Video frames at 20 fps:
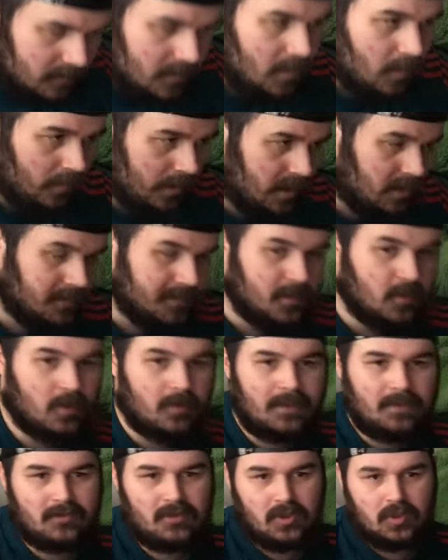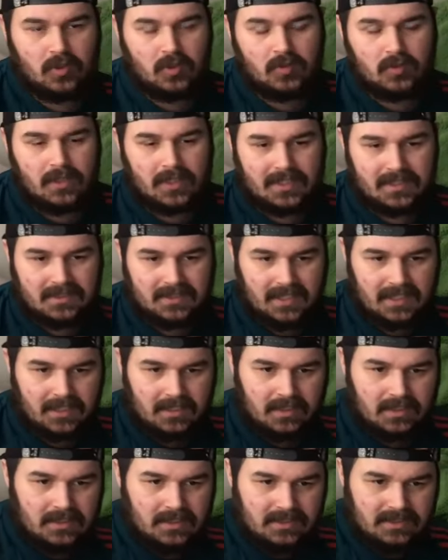We're going to be talking about Tuchel, like I said.
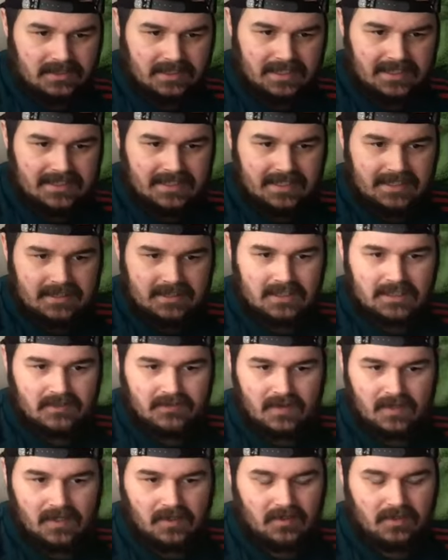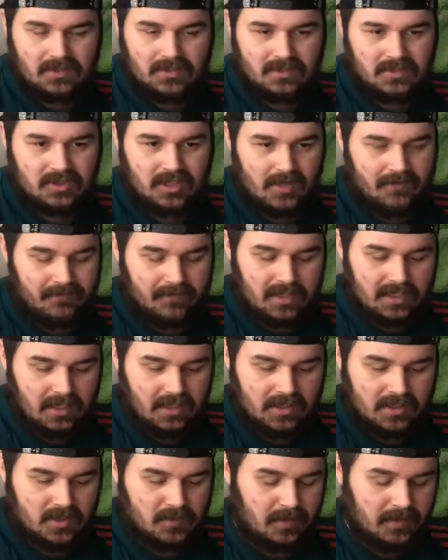So let's get into this video, because generally I
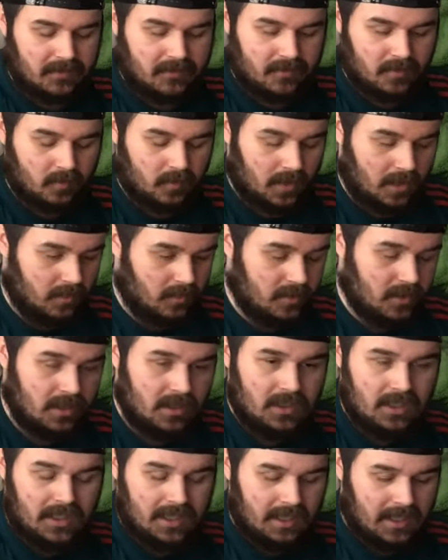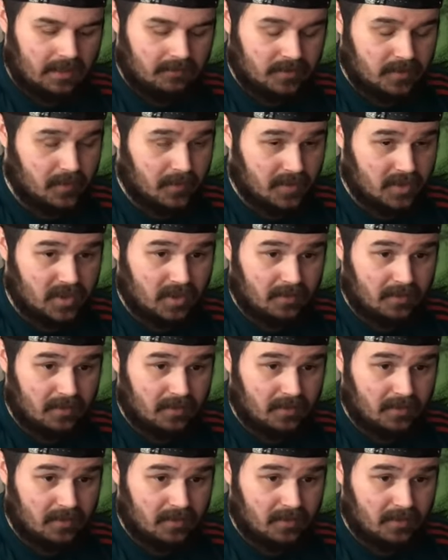can speak for the world, especially